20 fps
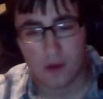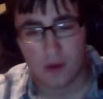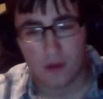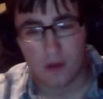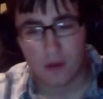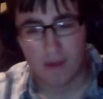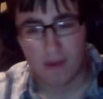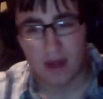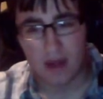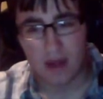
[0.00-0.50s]

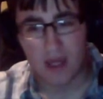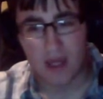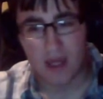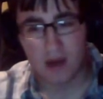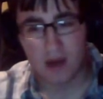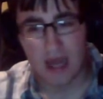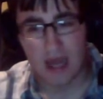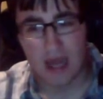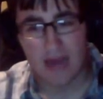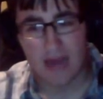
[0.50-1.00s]
About a year
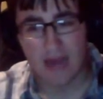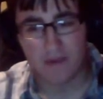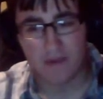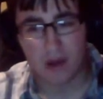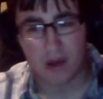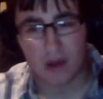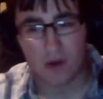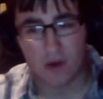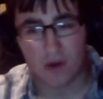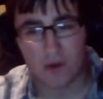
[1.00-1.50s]
and a half
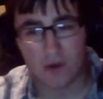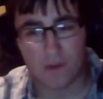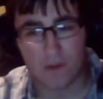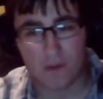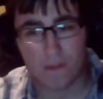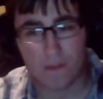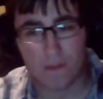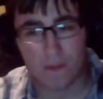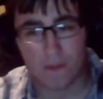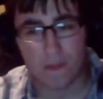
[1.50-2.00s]
ago,
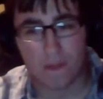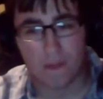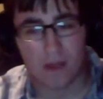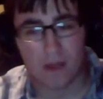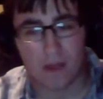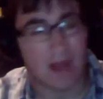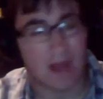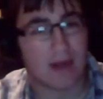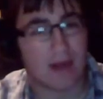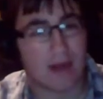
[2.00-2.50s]
a
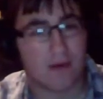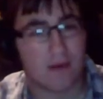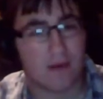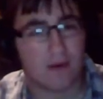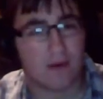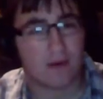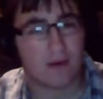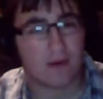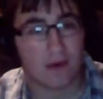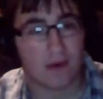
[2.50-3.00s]
lot of
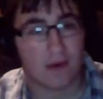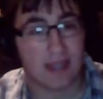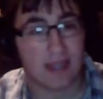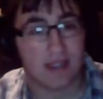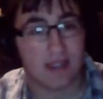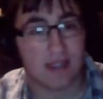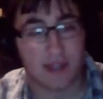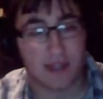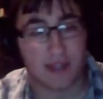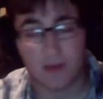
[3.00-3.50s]

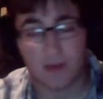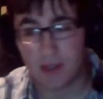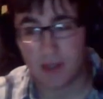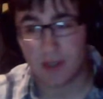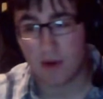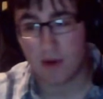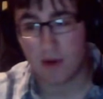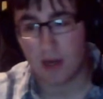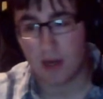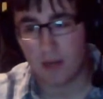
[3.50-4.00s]
crazy shit was
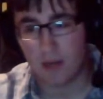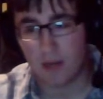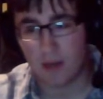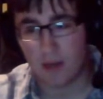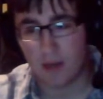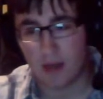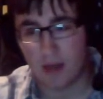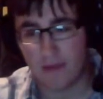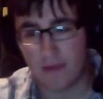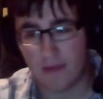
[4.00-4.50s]
going on in my
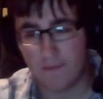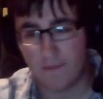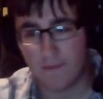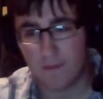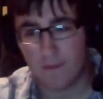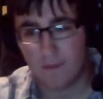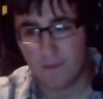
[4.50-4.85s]
life.